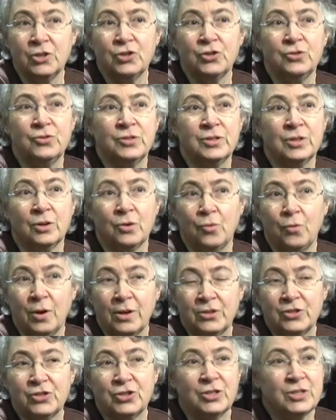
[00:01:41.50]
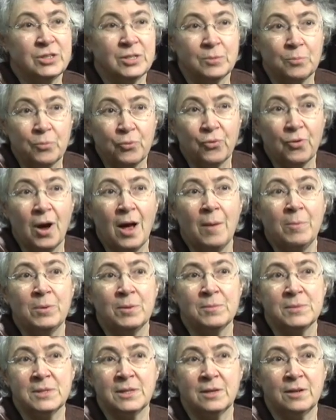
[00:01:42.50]
issues and questions and
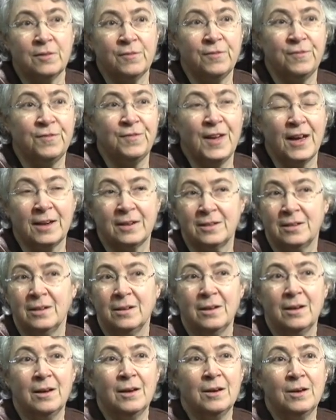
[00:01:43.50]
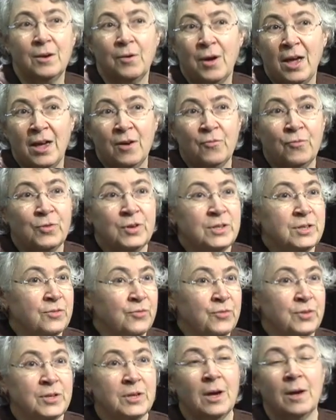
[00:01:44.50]
problems that affect you know every
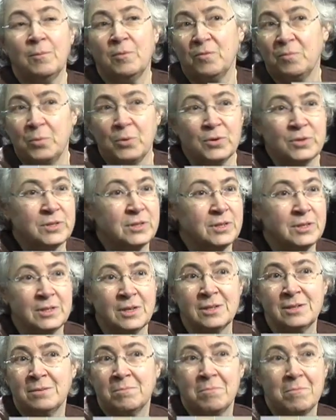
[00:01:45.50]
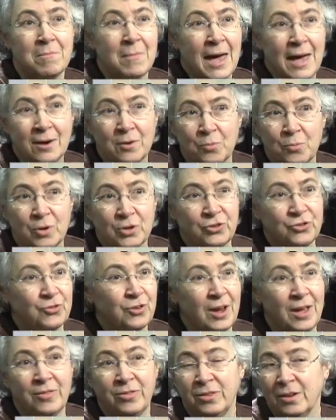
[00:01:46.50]
different type of person it doesn't matter what
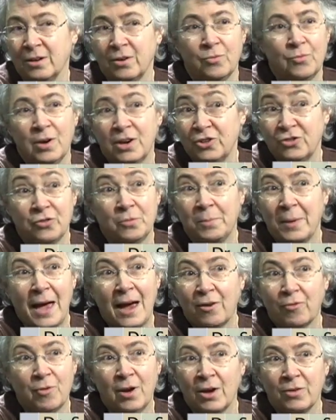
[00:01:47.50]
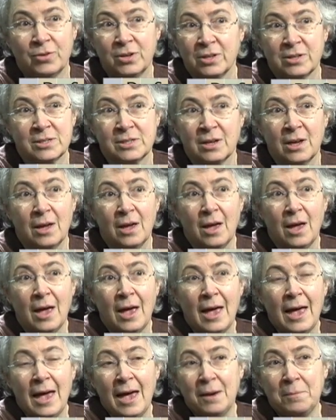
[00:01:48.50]
your ethnic or racial background is
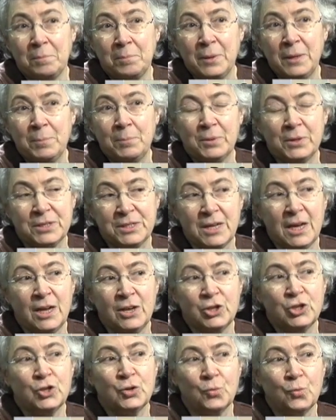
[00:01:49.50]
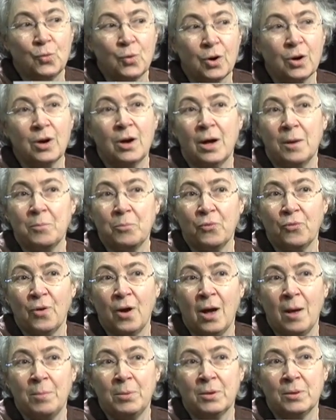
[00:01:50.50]
and people tend to work on
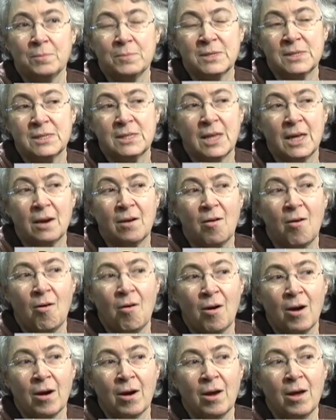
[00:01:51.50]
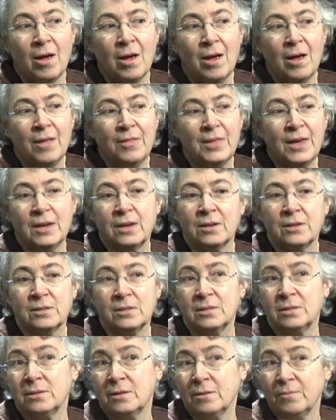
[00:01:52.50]
problems that are they can
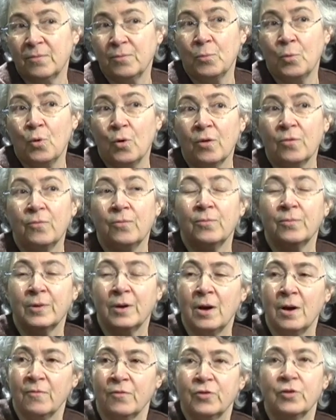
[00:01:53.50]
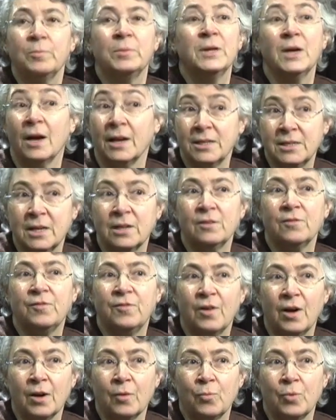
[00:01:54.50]
more comfortably
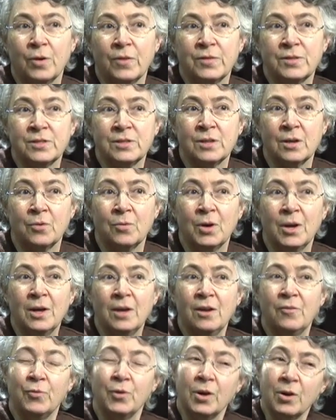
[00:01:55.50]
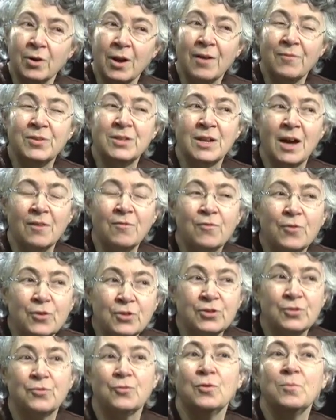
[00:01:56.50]
identify with. So if we don't have a
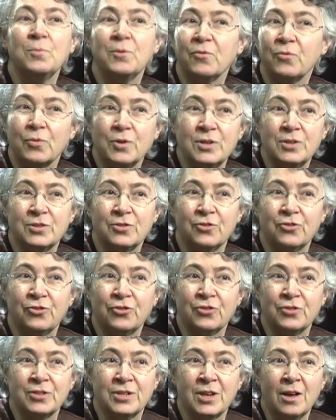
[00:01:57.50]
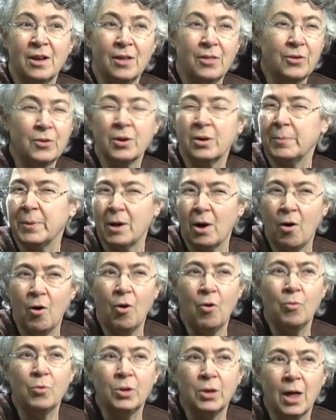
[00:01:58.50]
diverse group of researchers, there are going to be a
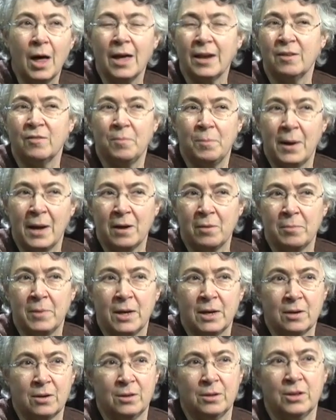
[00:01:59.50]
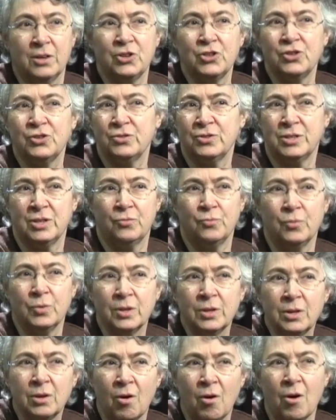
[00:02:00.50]
whole lot of biomedical issues that
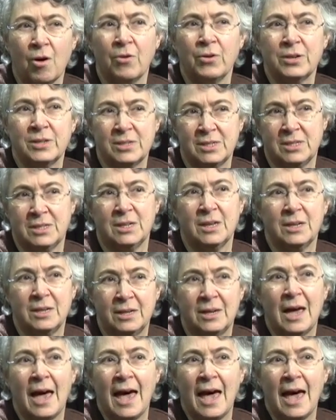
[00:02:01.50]
really aren't studied